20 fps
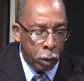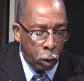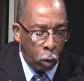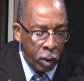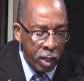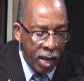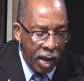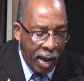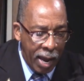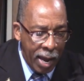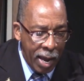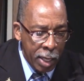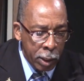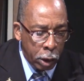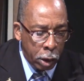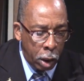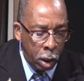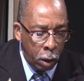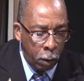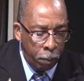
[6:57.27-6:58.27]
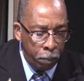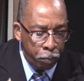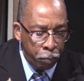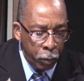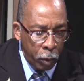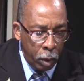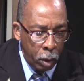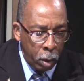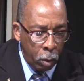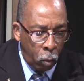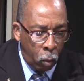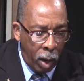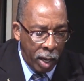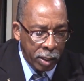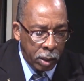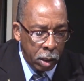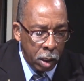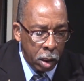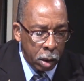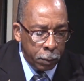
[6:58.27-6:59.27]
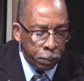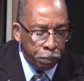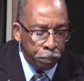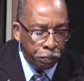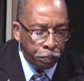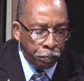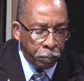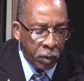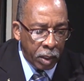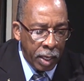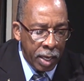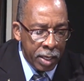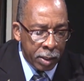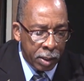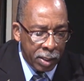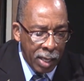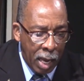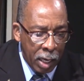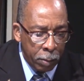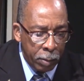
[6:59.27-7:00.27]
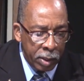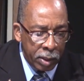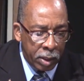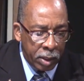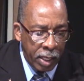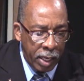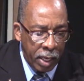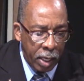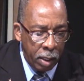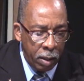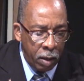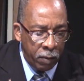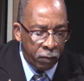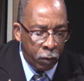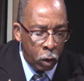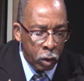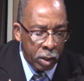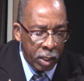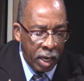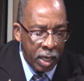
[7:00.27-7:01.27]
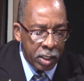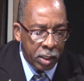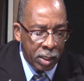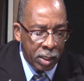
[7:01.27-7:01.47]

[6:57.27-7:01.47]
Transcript: So he asked him, watch this, and Solomon said, in verse 8,